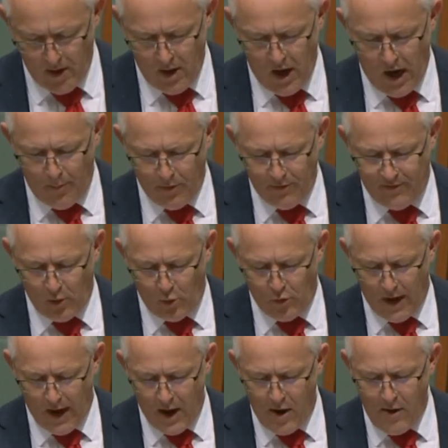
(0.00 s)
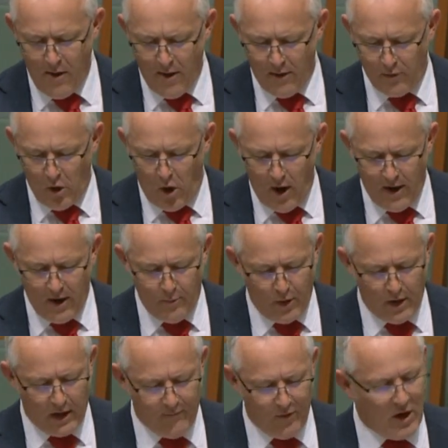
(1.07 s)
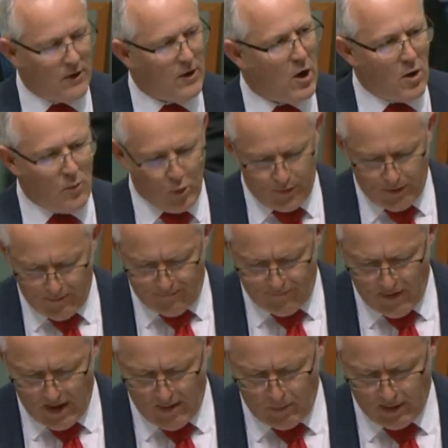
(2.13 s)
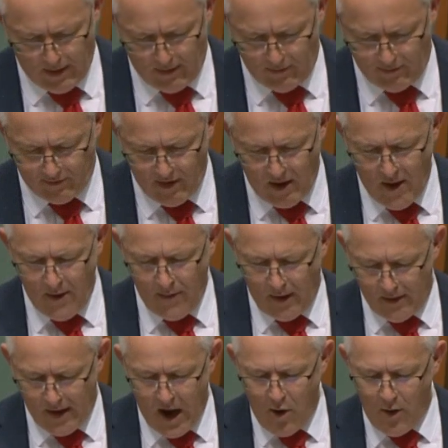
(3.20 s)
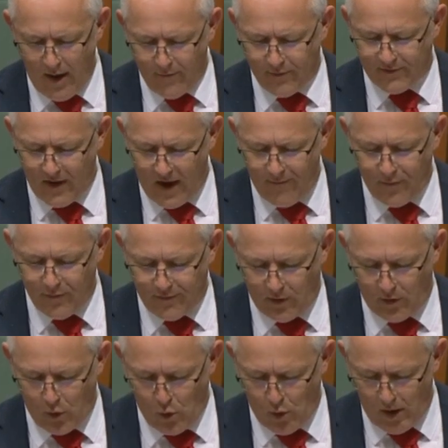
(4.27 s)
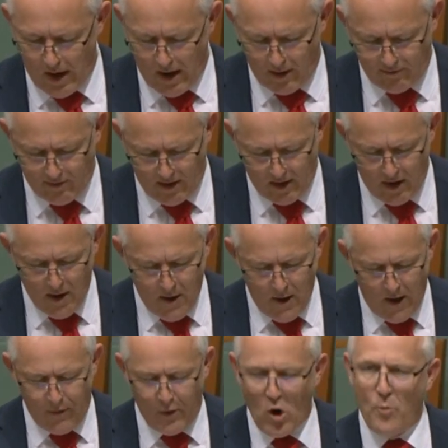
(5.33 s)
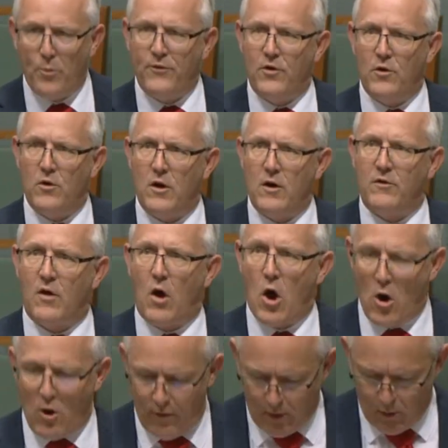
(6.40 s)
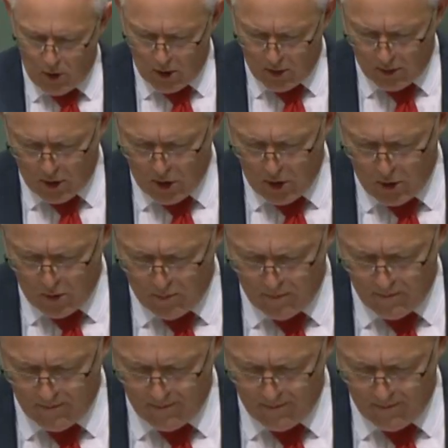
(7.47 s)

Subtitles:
Up until now, 9 had been living at home with their families. They now have safe and secure housing and the opportunity to own their own home.